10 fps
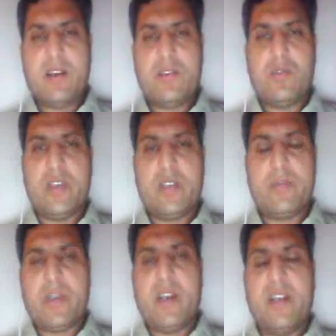So yes,
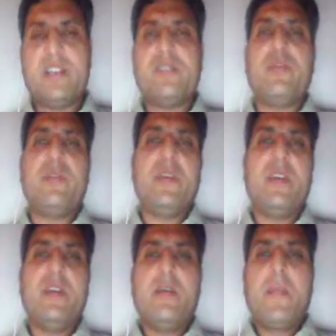paralysis will be
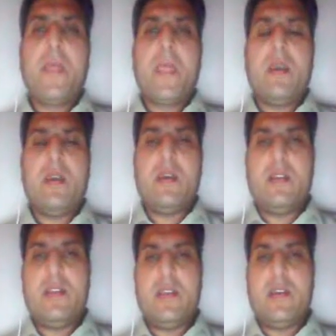
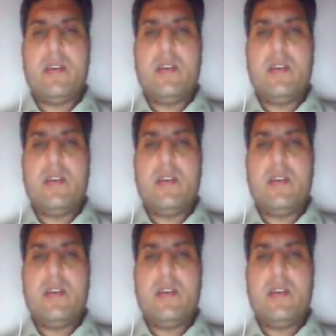there.